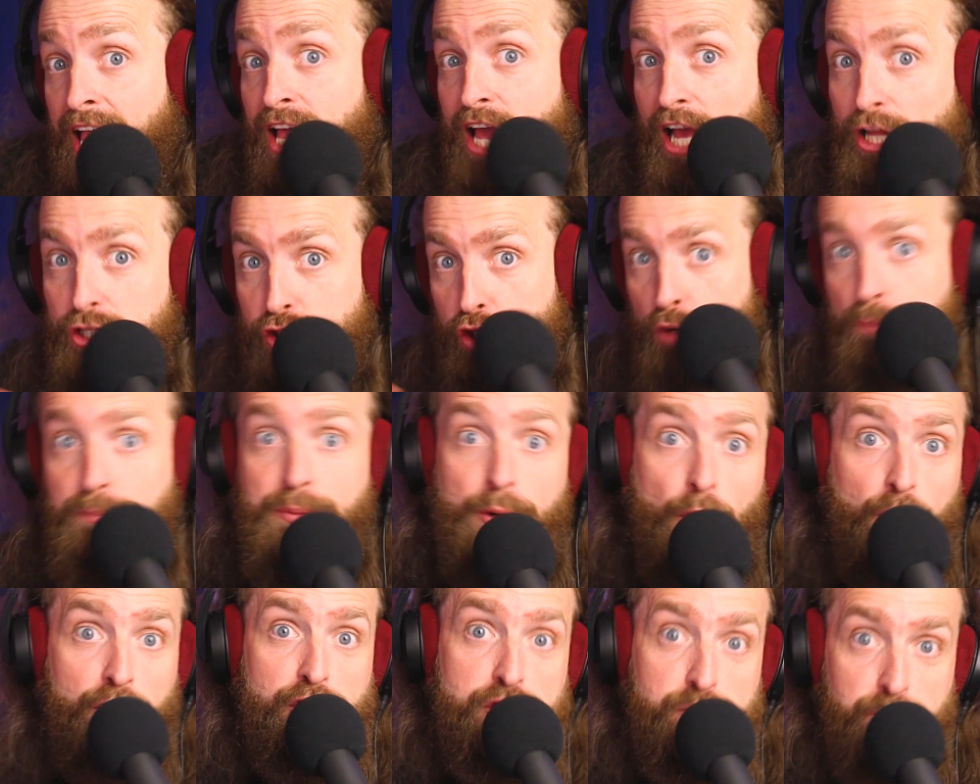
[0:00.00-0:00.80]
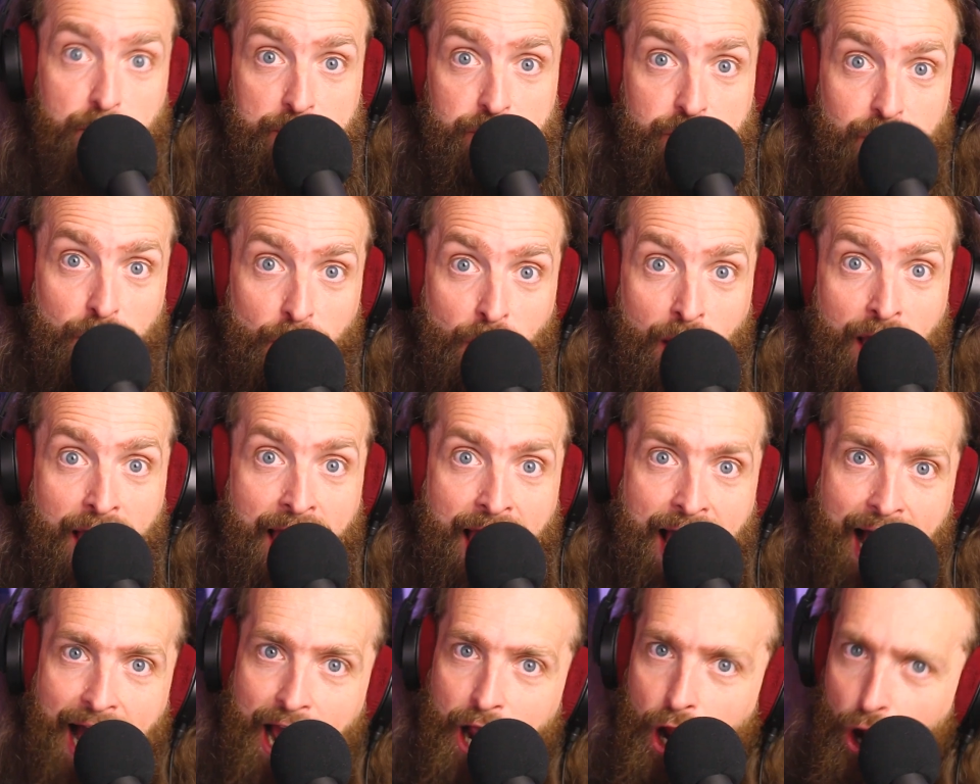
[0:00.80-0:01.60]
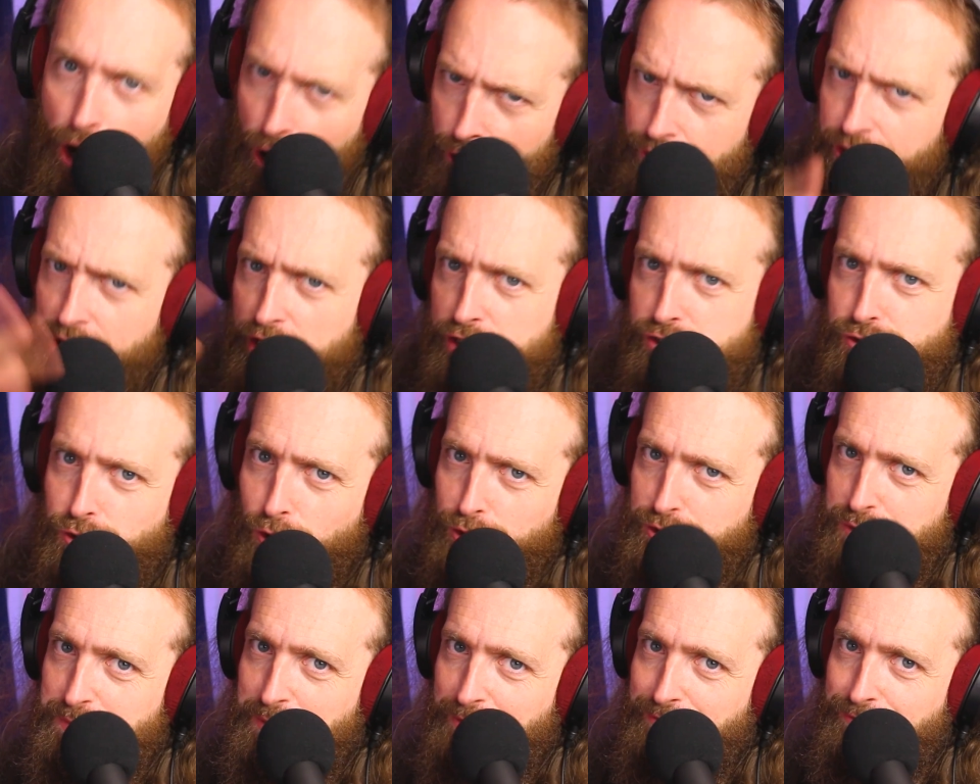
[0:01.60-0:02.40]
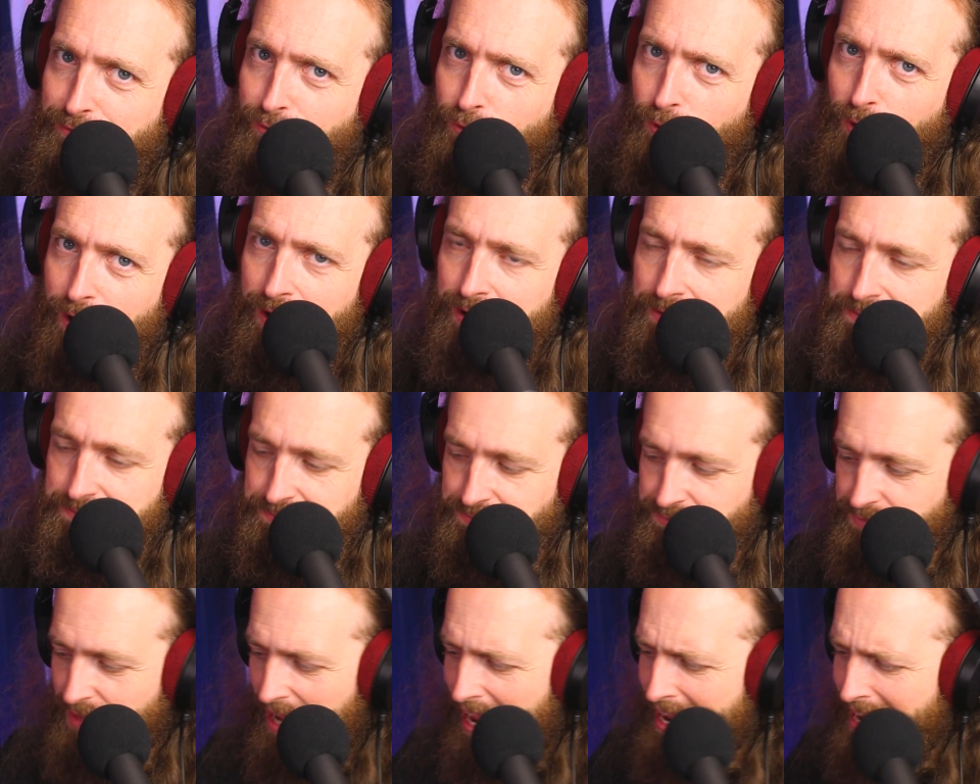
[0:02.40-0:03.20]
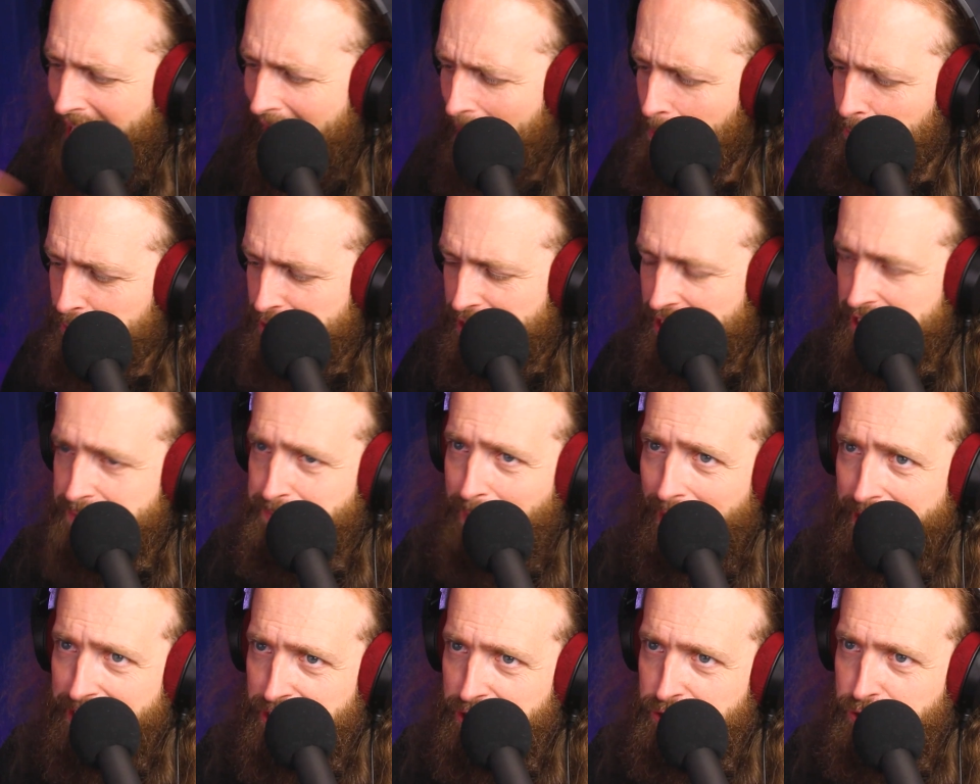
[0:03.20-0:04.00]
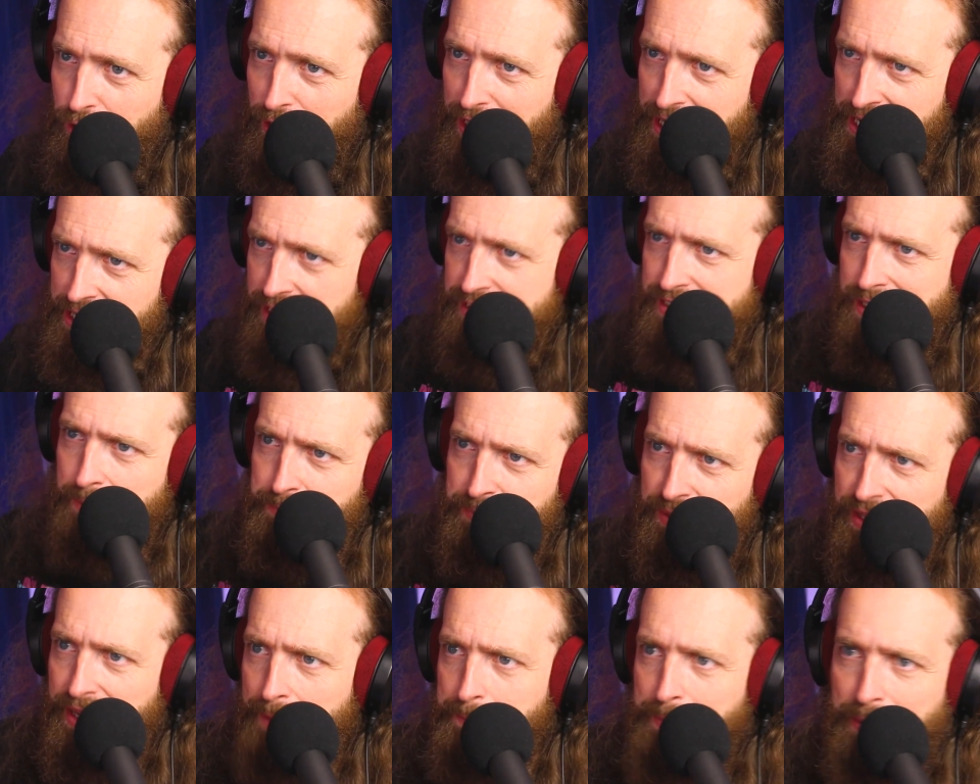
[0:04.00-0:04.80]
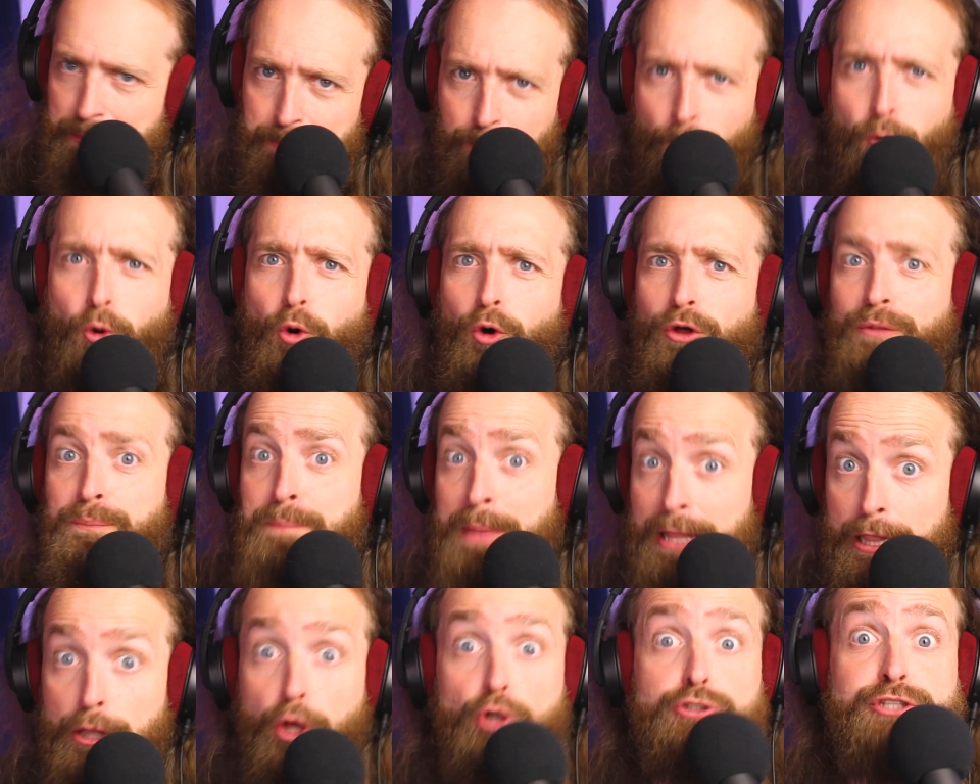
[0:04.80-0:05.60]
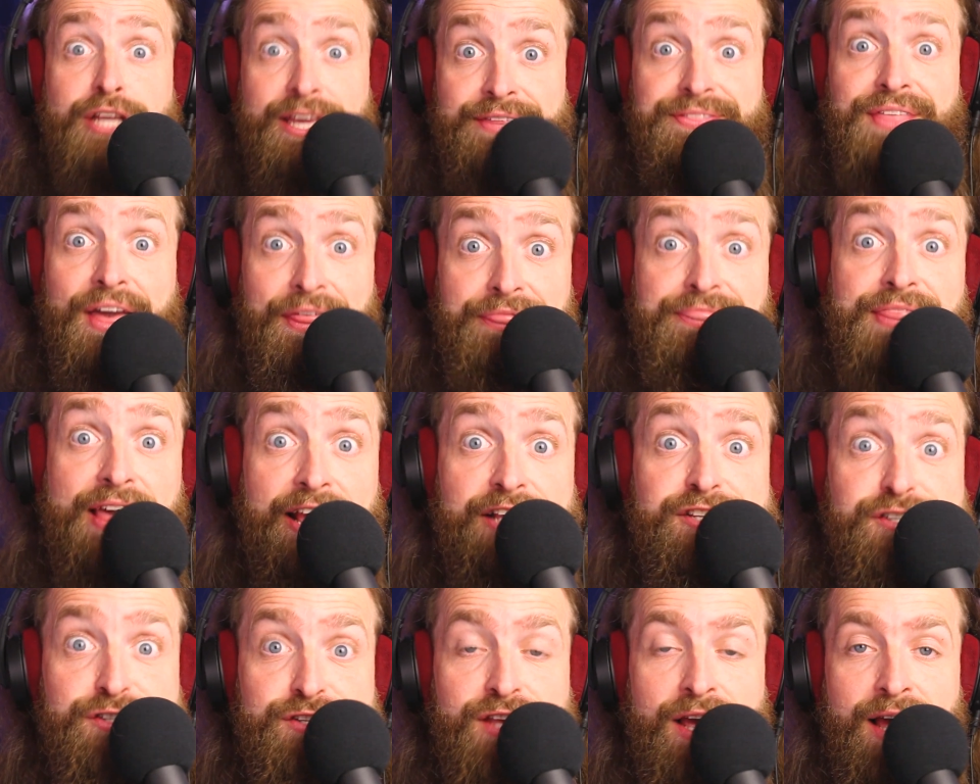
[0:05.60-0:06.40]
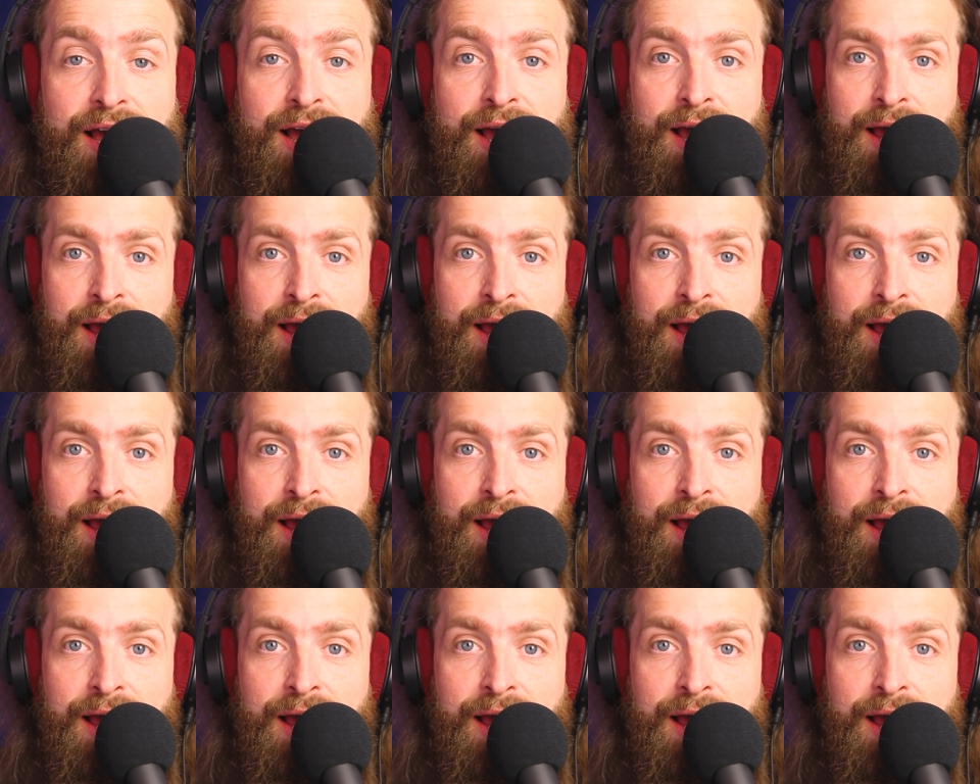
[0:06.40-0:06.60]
And to be honest with you, I heard their songs before, and I was expecting to hear something a bit more melodic than this.